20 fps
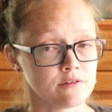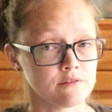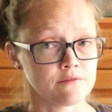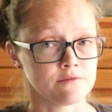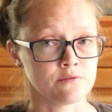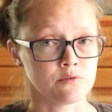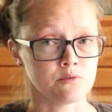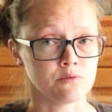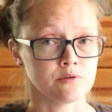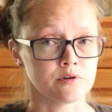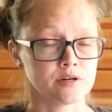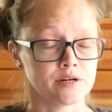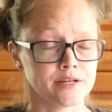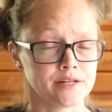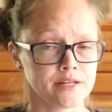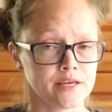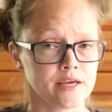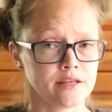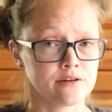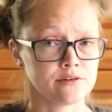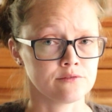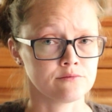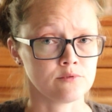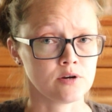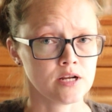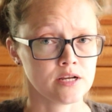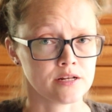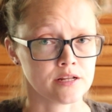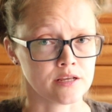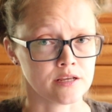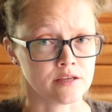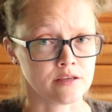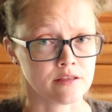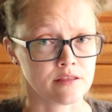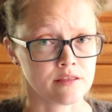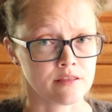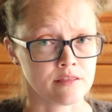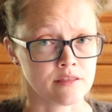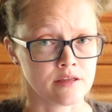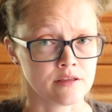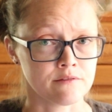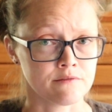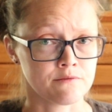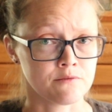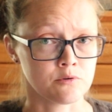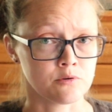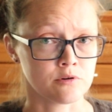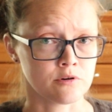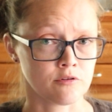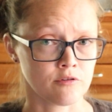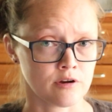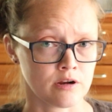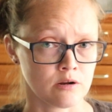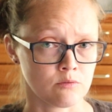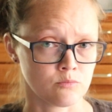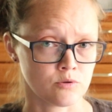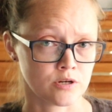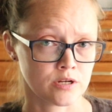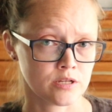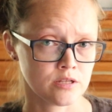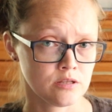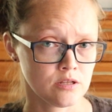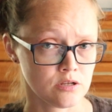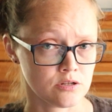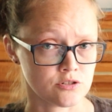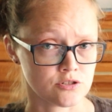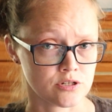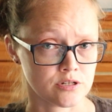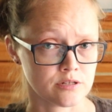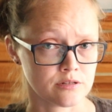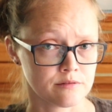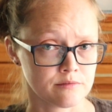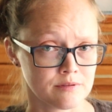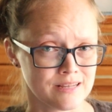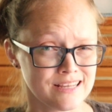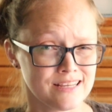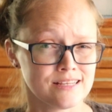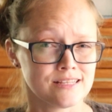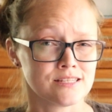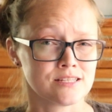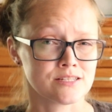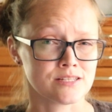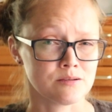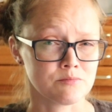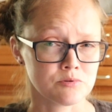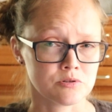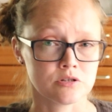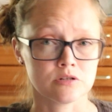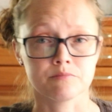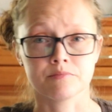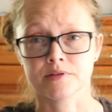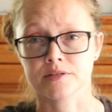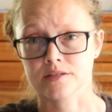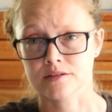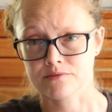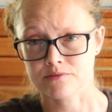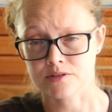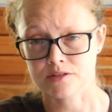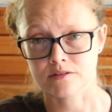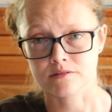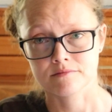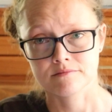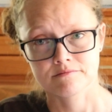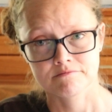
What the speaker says: for in-hand and riding than for groundwork and lunging. Similar but different.